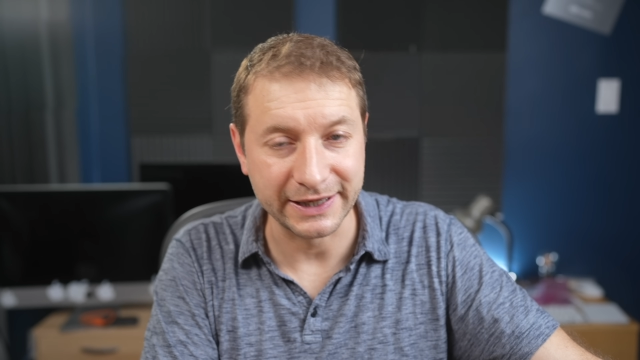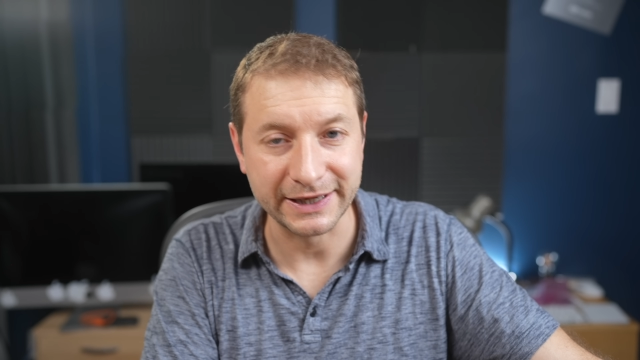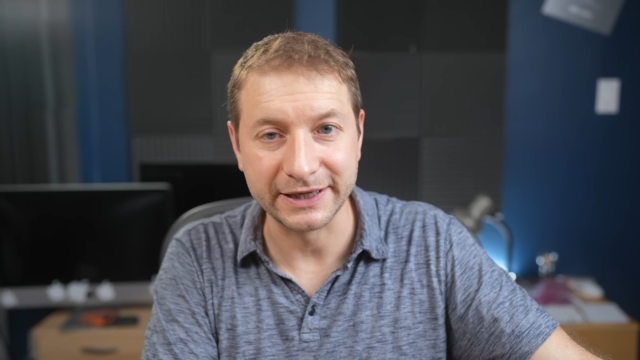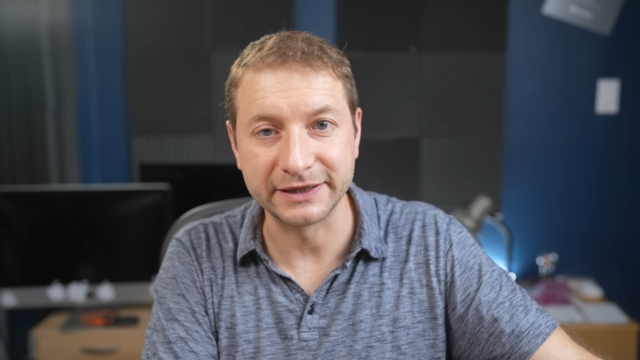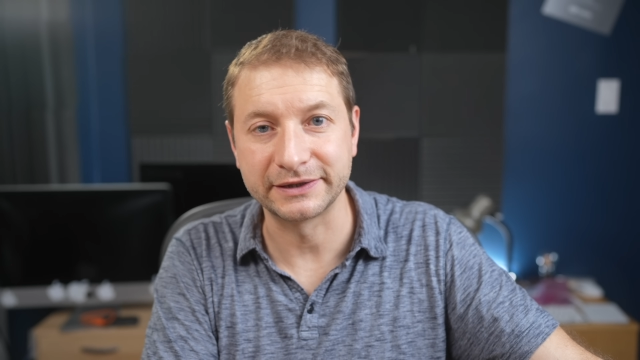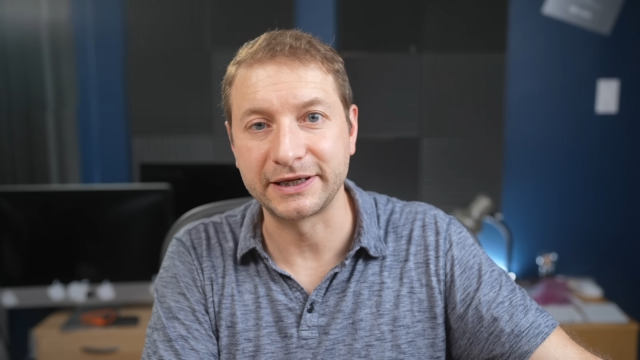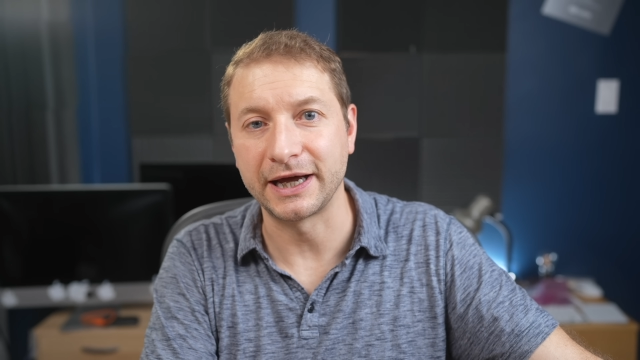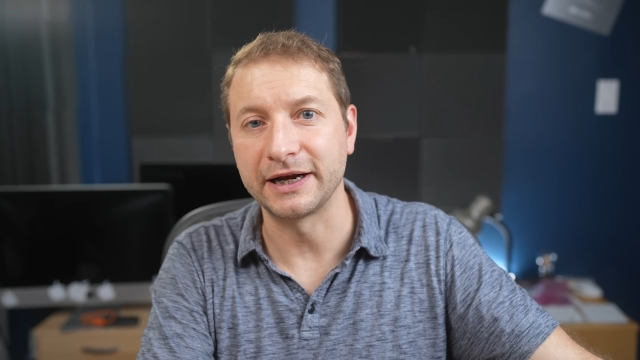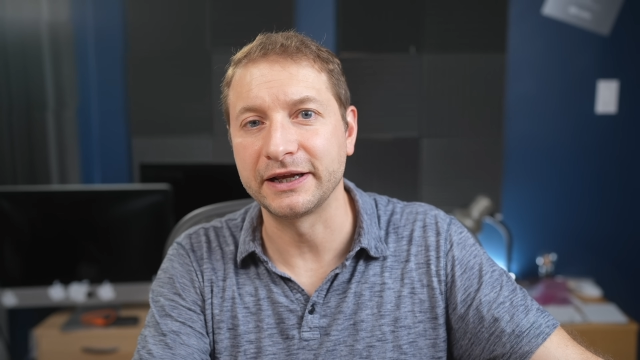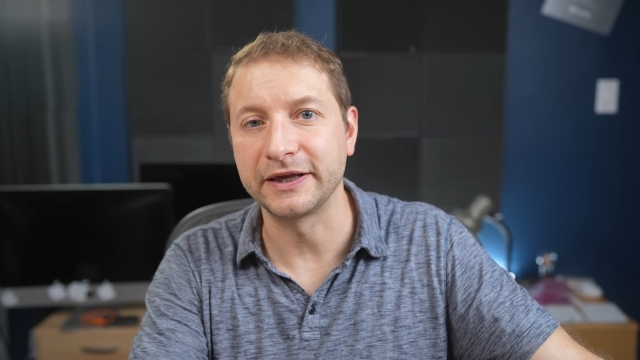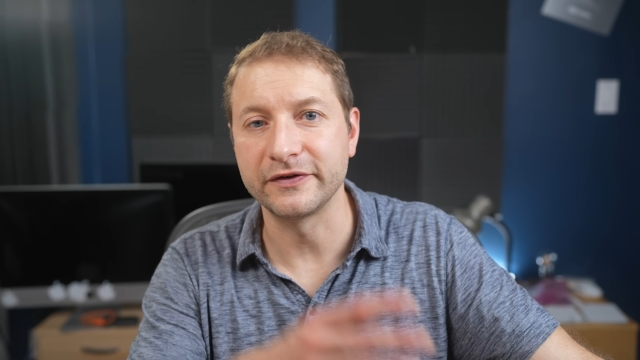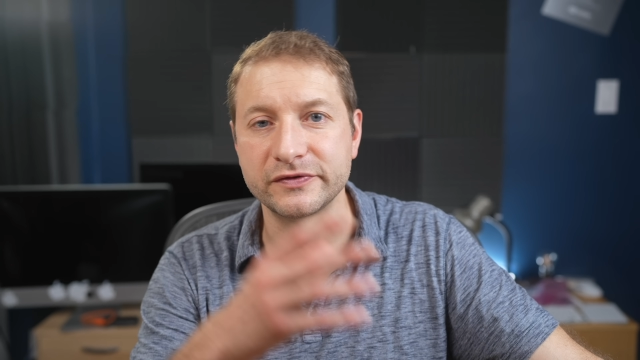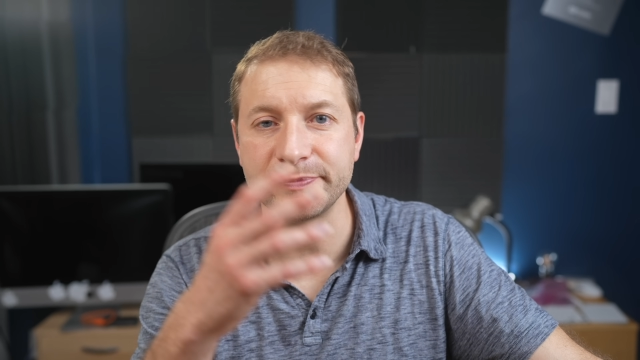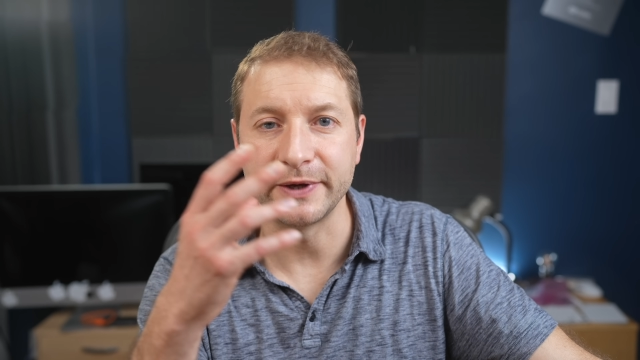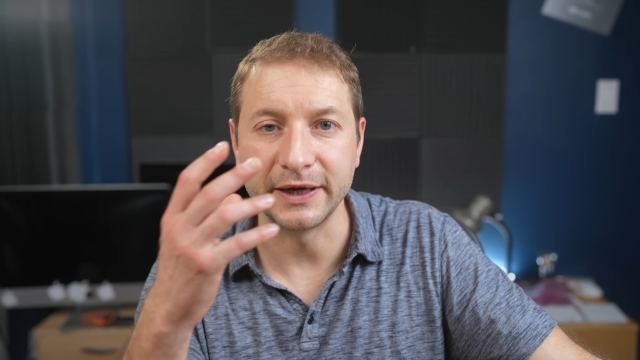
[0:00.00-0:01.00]
It kind of
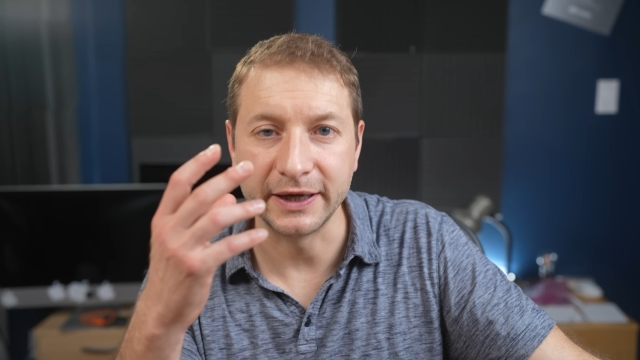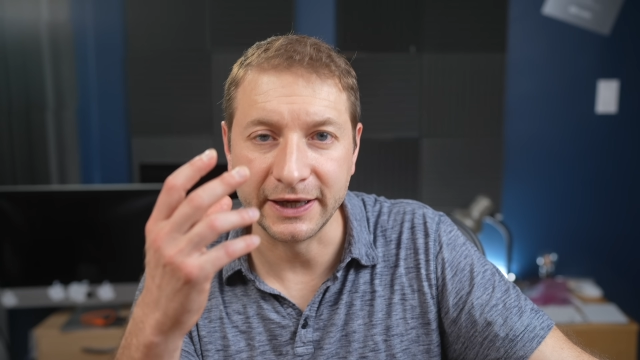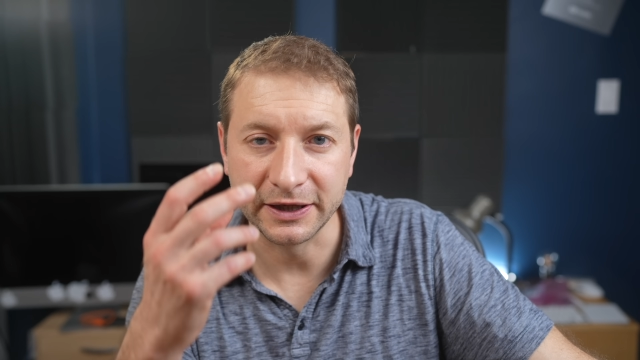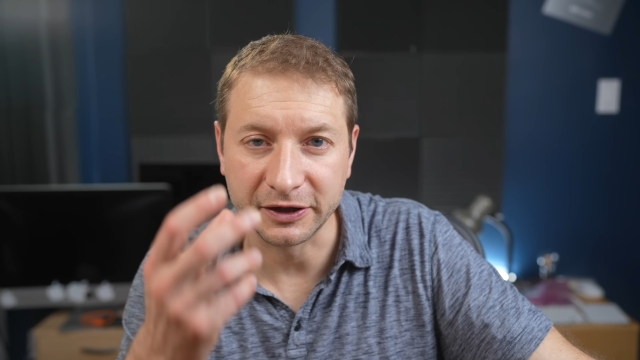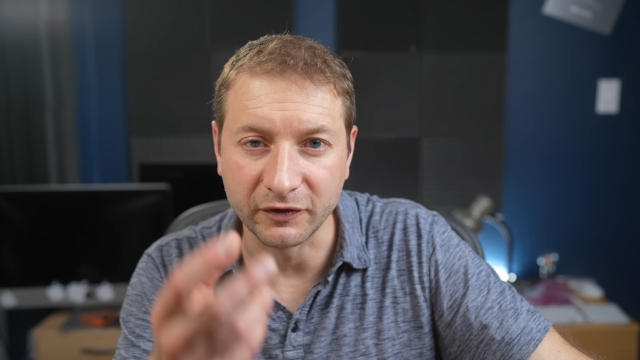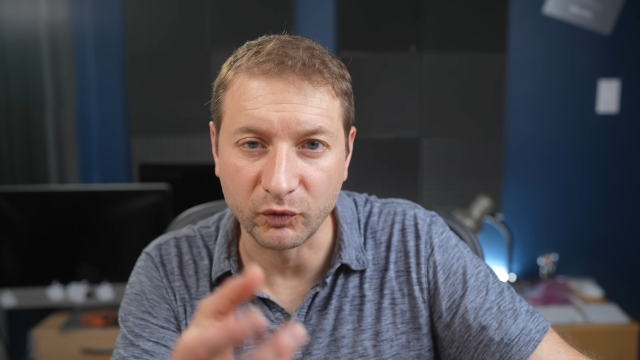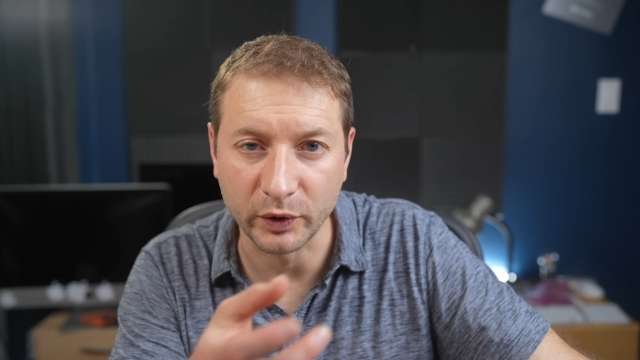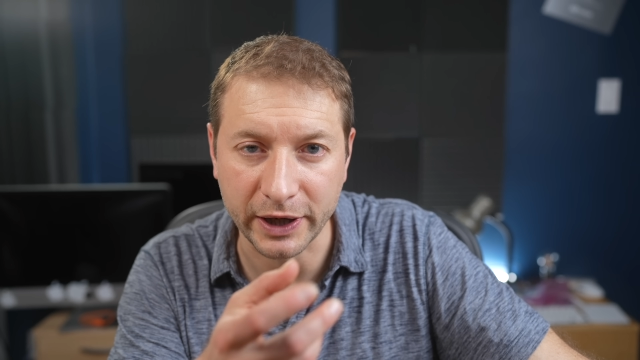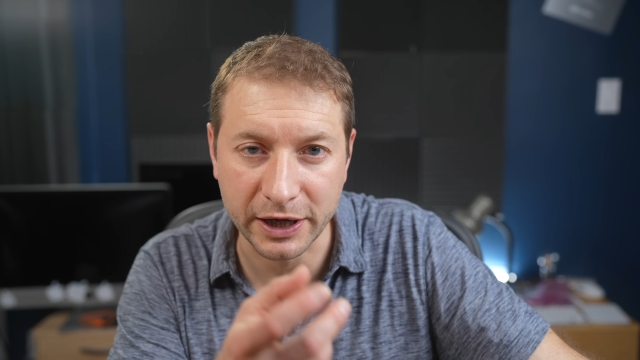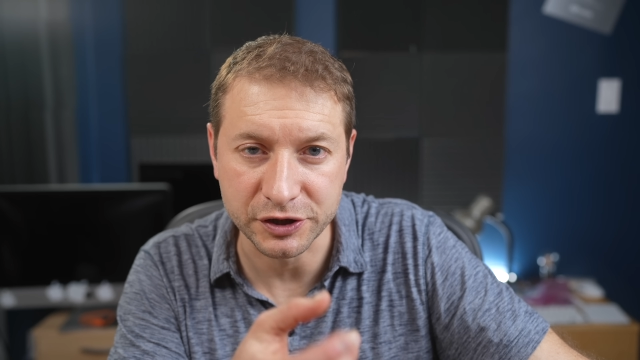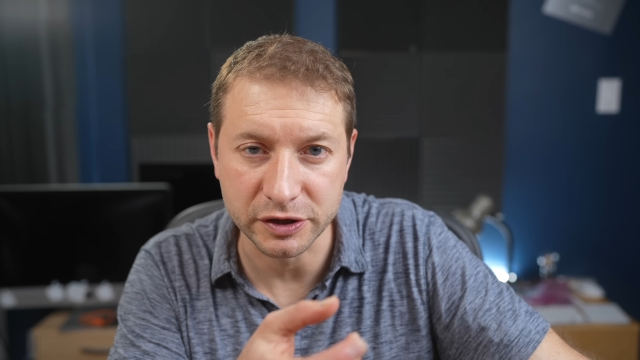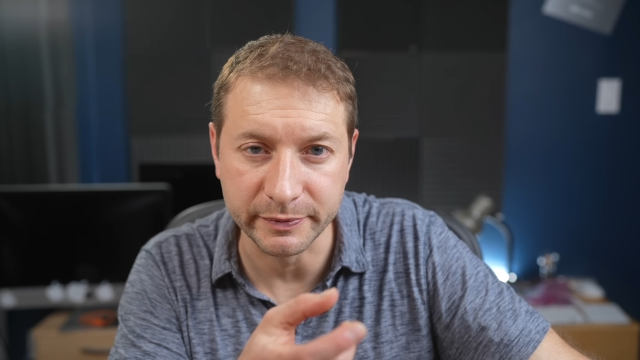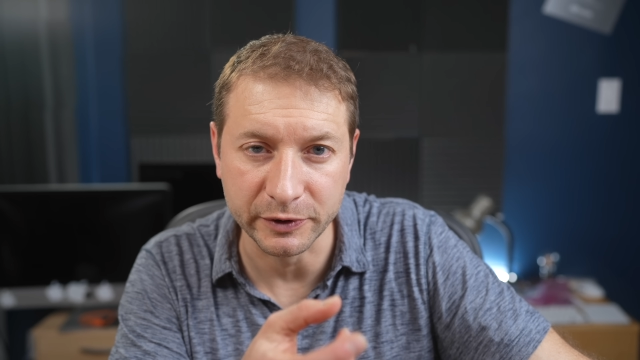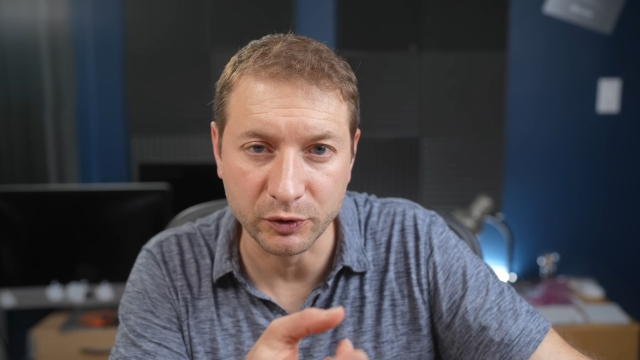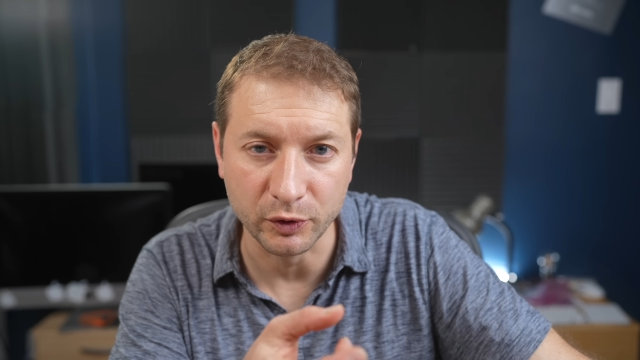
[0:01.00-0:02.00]
gives me a hint of what I
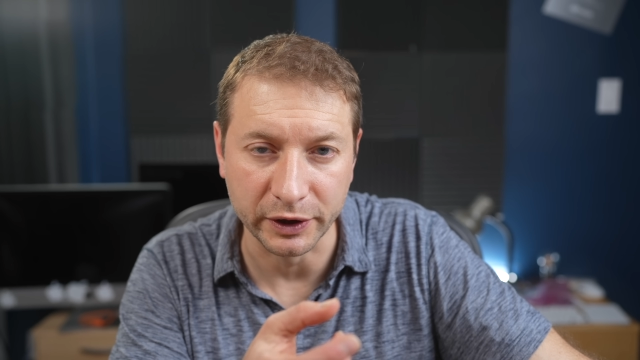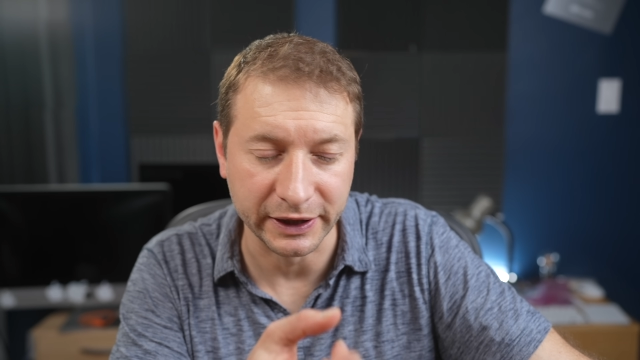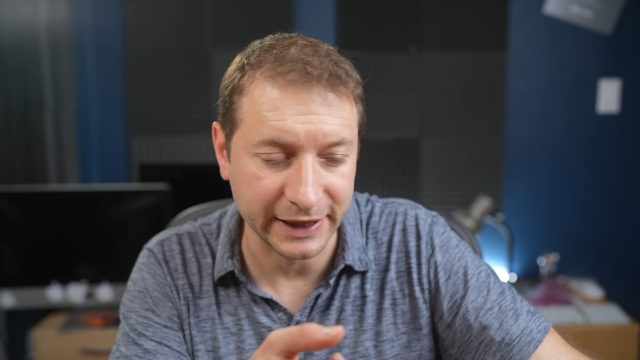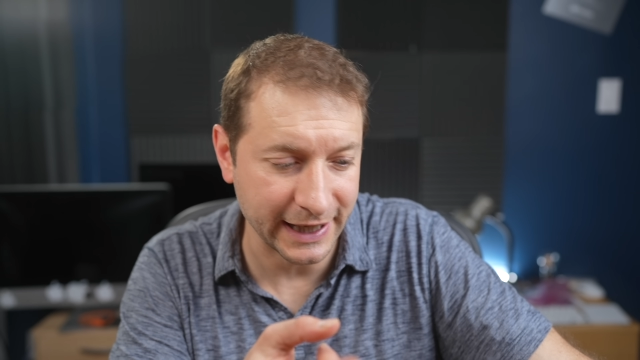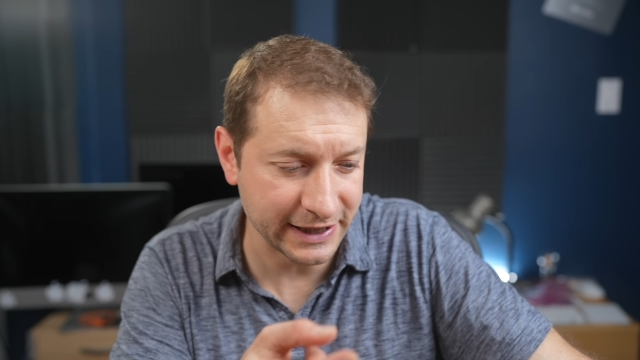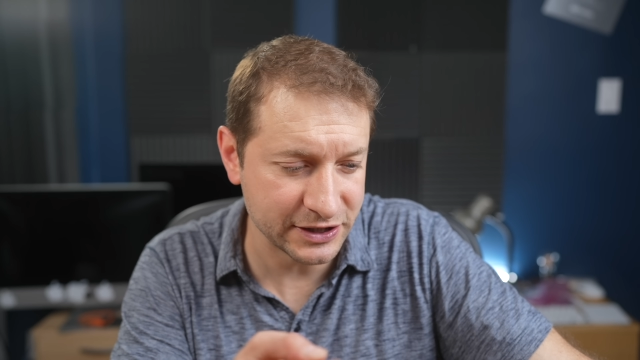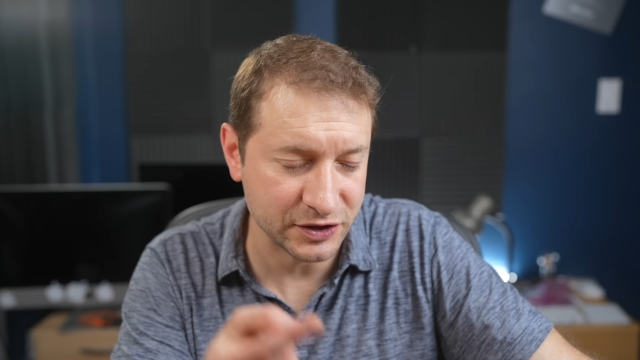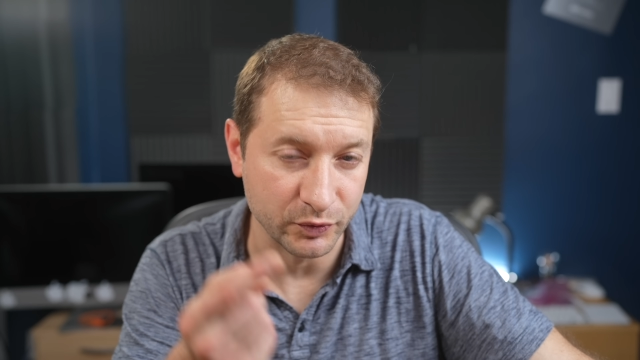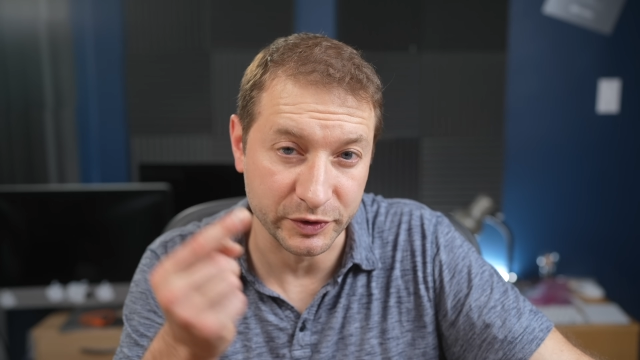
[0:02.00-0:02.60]
should be doing next,